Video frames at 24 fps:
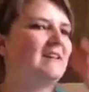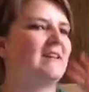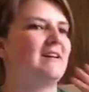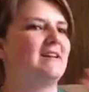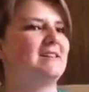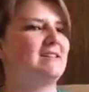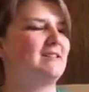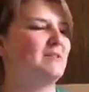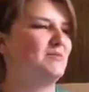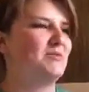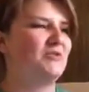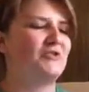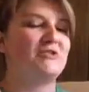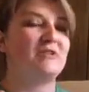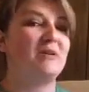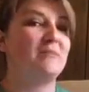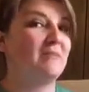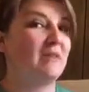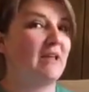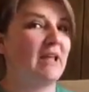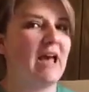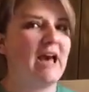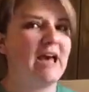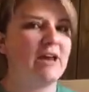customs or
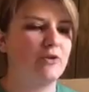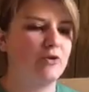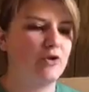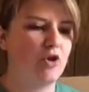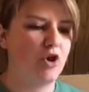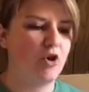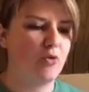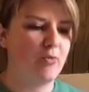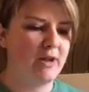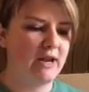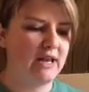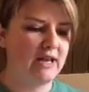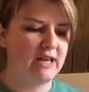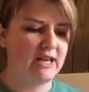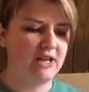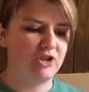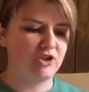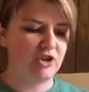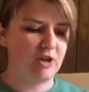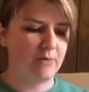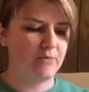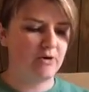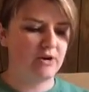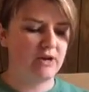something, I don't know, but it can
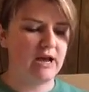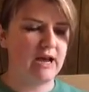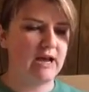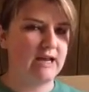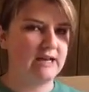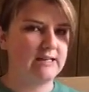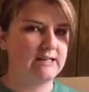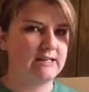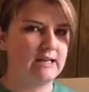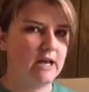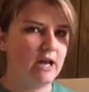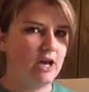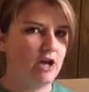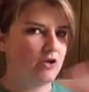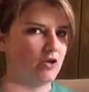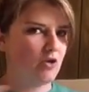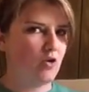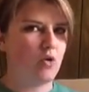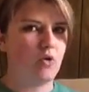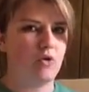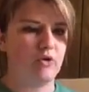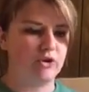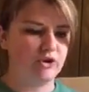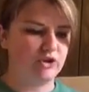jeopardize the
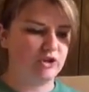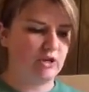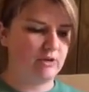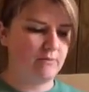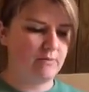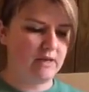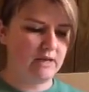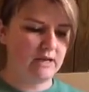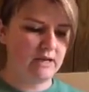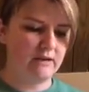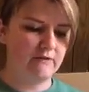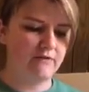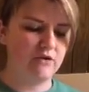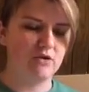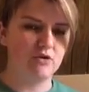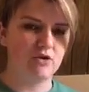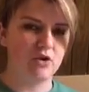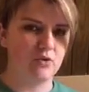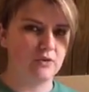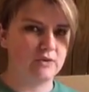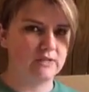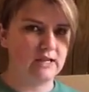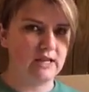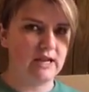whole shipment if you
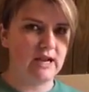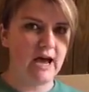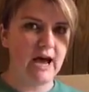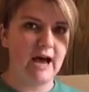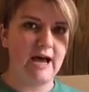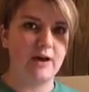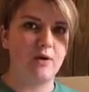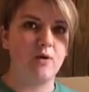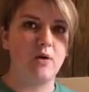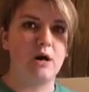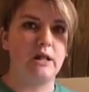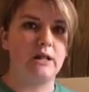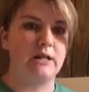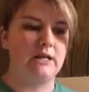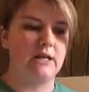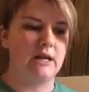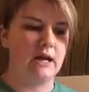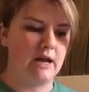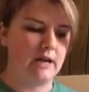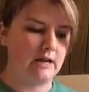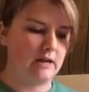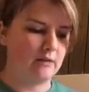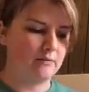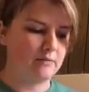don't send high quality
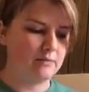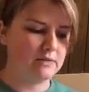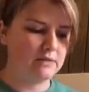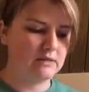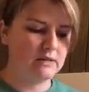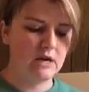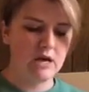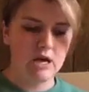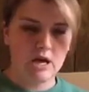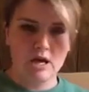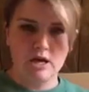items.